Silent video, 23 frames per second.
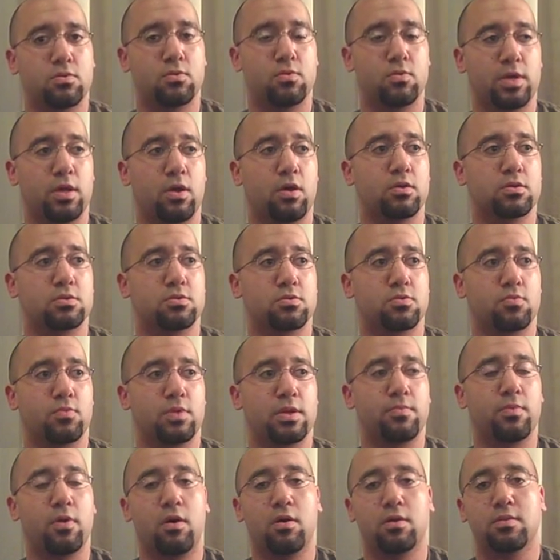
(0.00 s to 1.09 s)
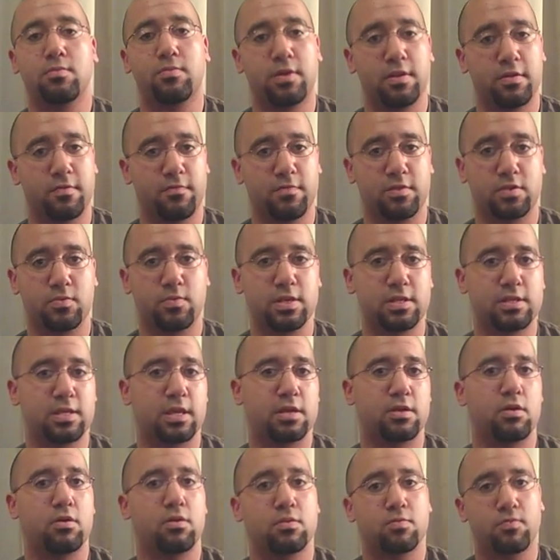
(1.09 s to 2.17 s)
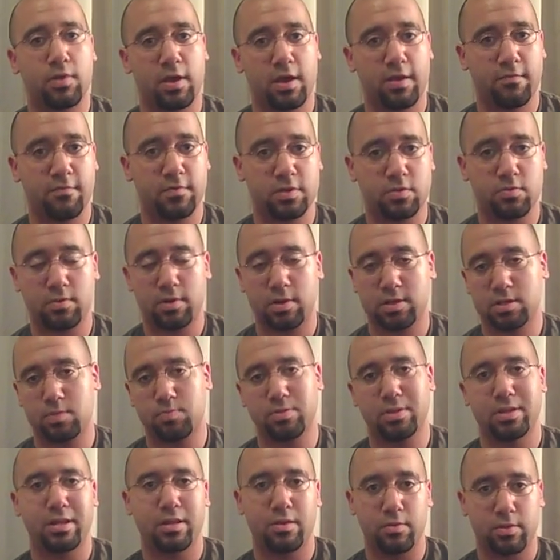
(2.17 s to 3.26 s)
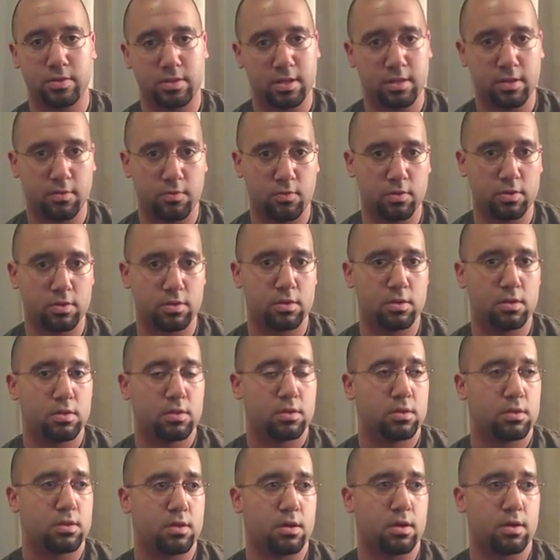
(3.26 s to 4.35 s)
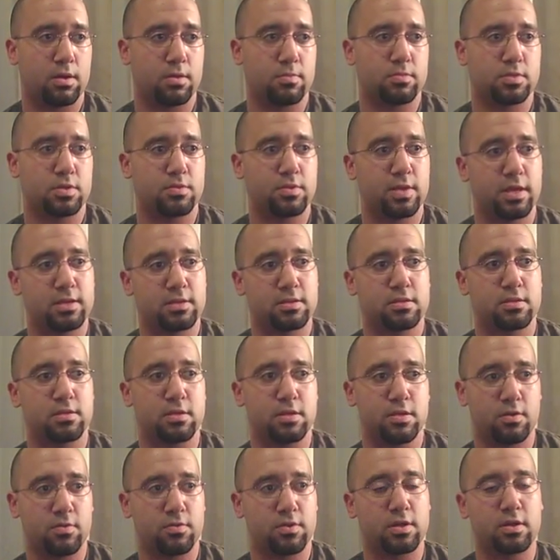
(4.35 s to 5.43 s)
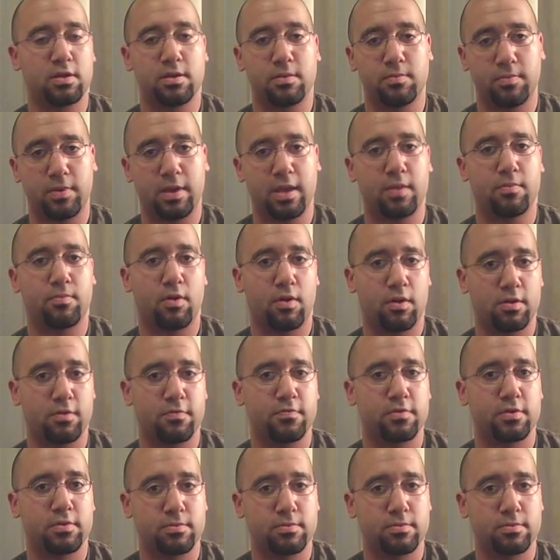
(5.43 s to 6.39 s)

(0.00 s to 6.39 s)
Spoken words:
we also reap all the benefits. We take all the profits. We're not splitting with anyone. So that's the good and bad part of